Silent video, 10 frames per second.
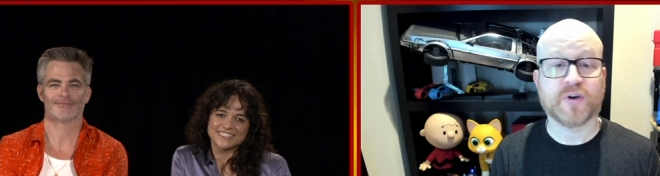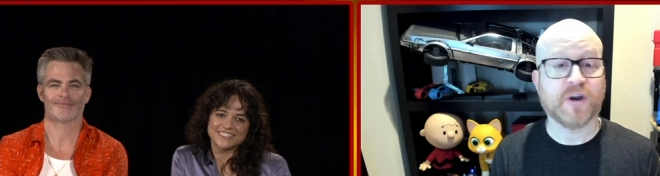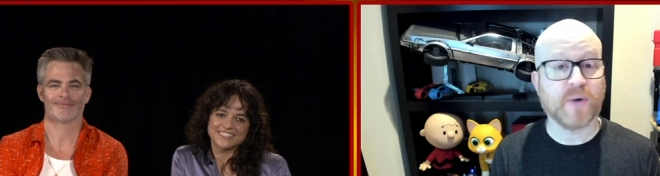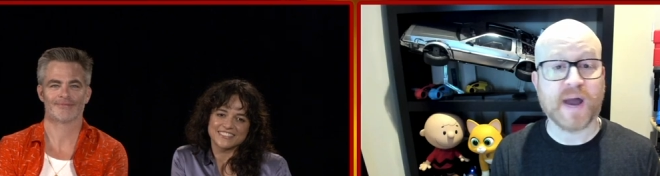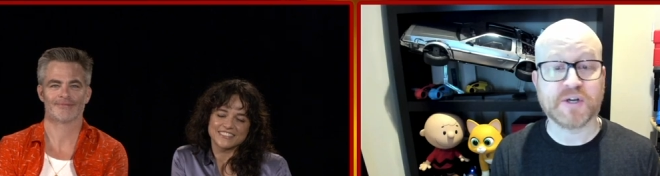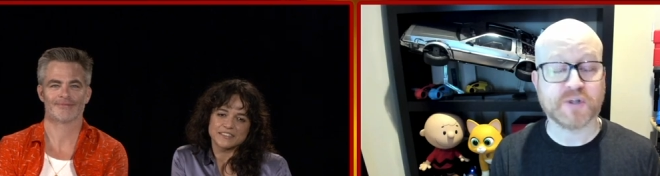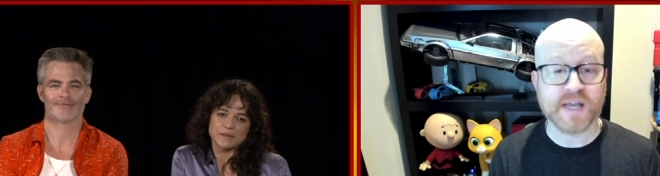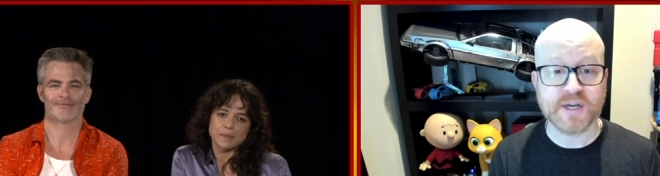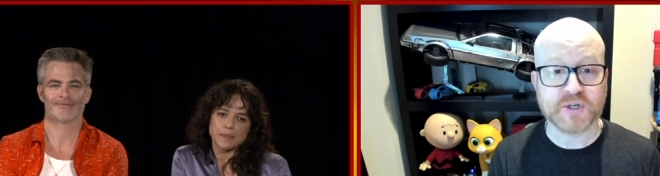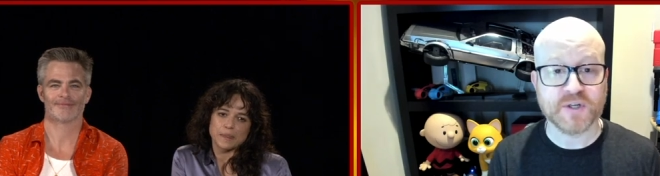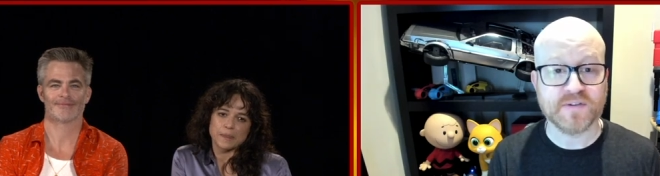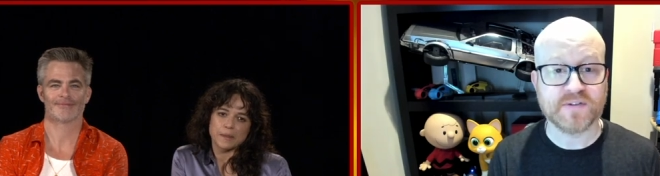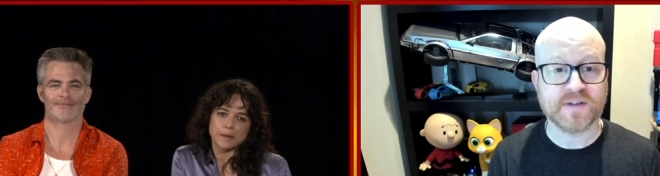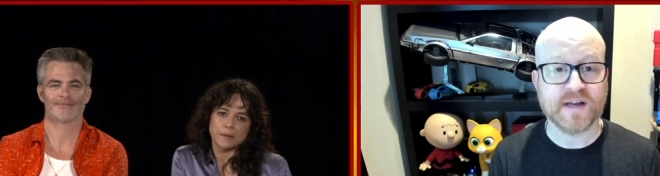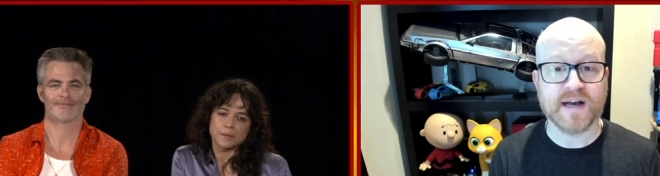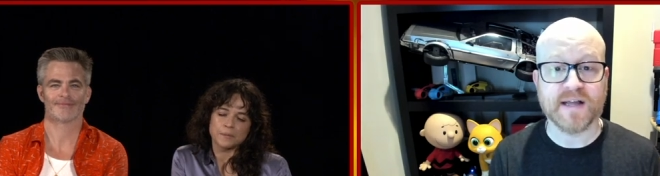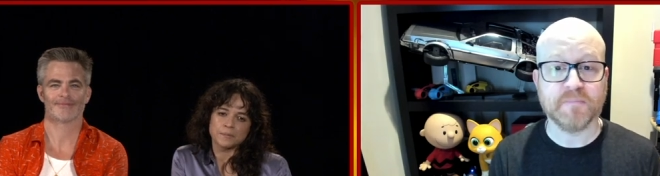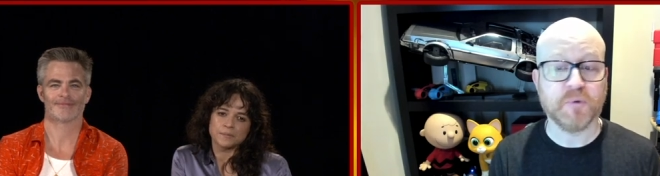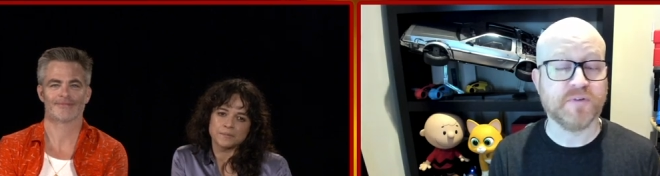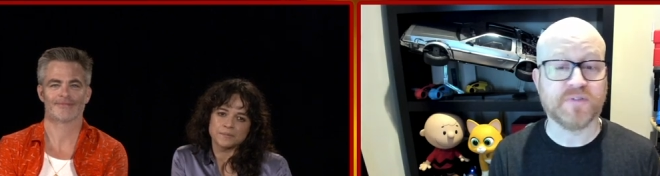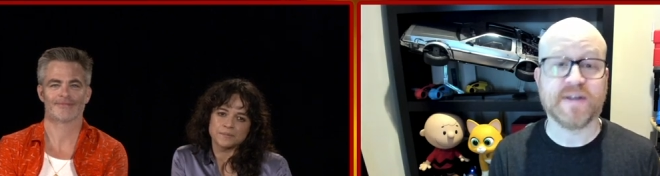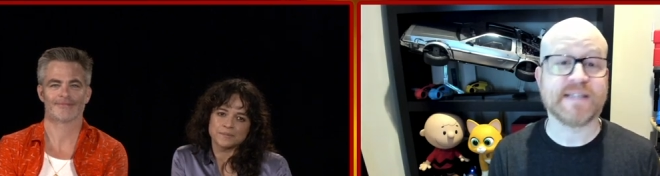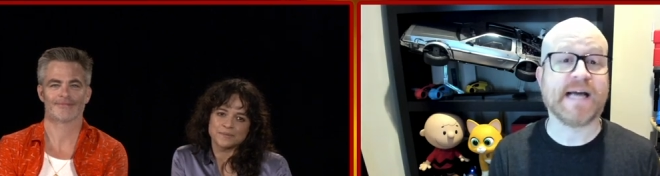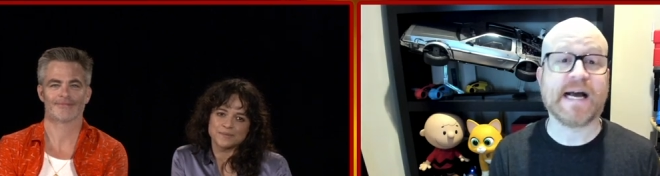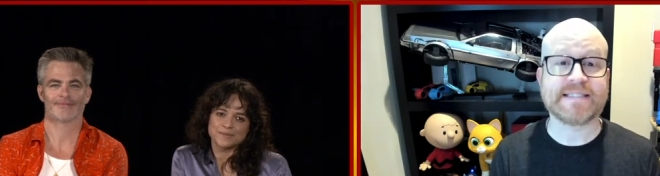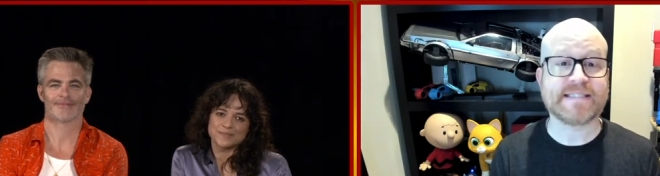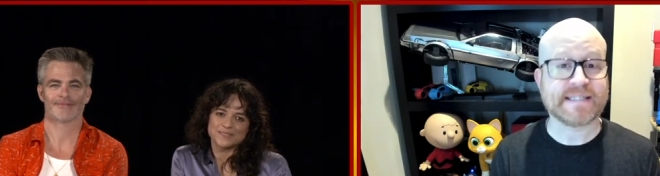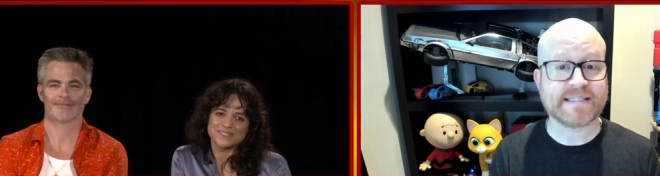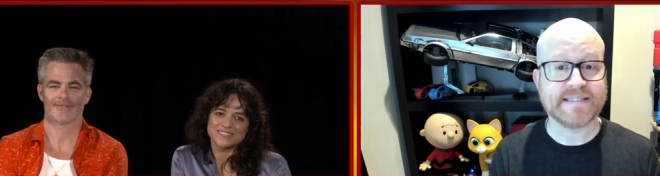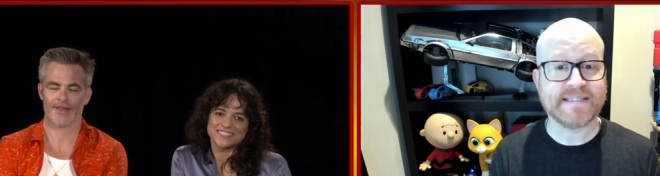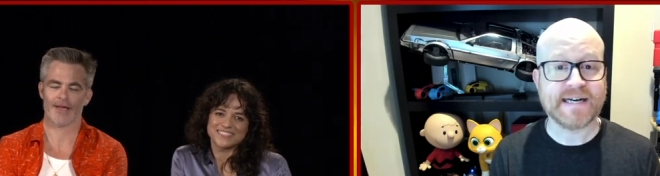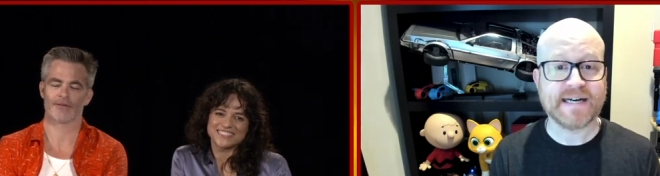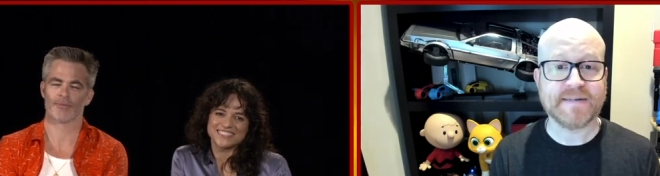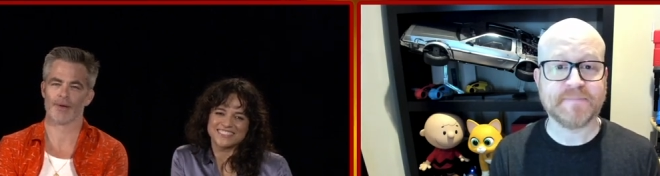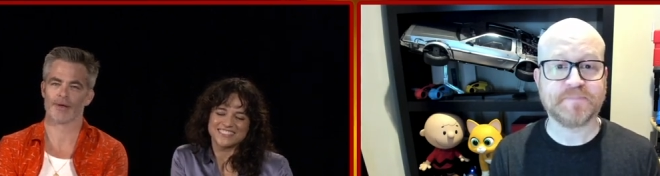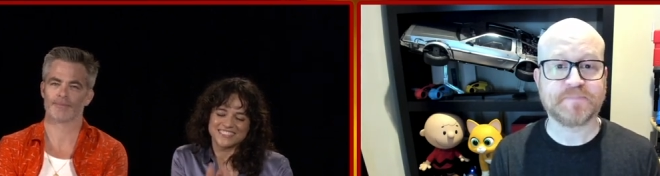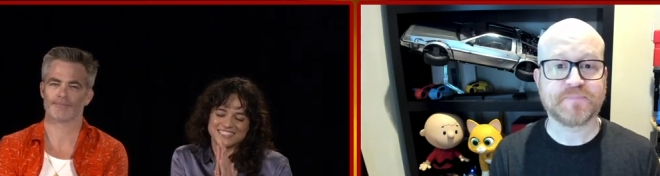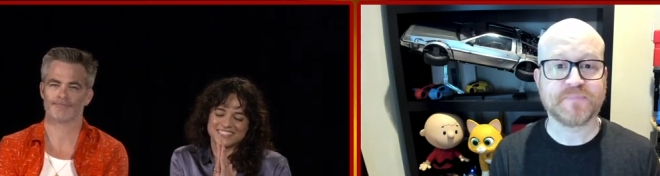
Speaker 1: congratulations. Uh, the movie's fantastic. Thanks. Um,